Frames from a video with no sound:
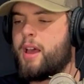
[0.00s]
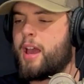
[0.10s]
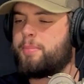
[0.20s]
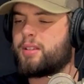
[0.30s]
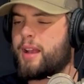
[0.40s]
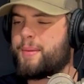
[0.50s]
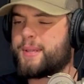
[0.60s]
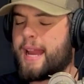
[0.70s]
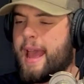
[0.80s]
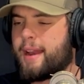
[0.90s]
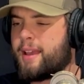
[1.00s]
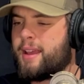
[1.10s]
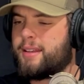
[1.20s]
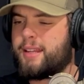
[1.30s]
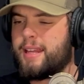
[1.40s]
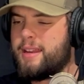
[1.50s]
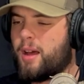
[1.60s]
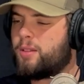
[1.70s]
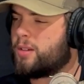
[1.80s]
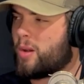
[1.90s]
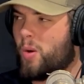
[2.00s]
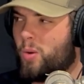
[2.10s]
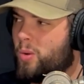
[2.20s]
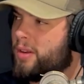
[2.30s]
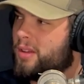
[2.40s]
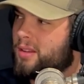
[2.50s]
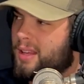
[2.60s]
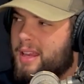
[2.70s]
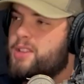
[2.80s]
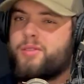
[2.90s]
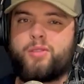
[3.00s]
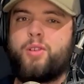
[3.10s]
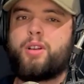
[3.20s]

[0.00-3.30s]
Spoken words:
And plus, I was going to add, did he not look old? He just looked...